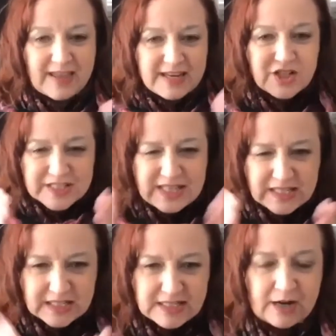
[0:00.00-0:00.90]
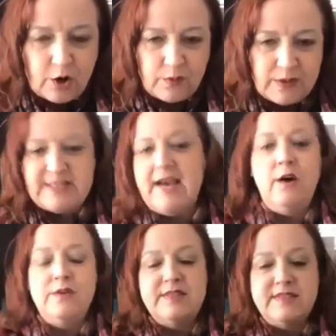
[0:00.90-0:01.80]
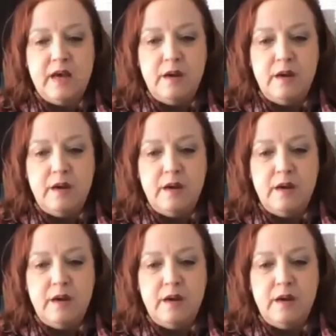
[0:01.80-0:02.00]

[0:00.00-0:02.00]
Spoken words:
just need to narrow it down some.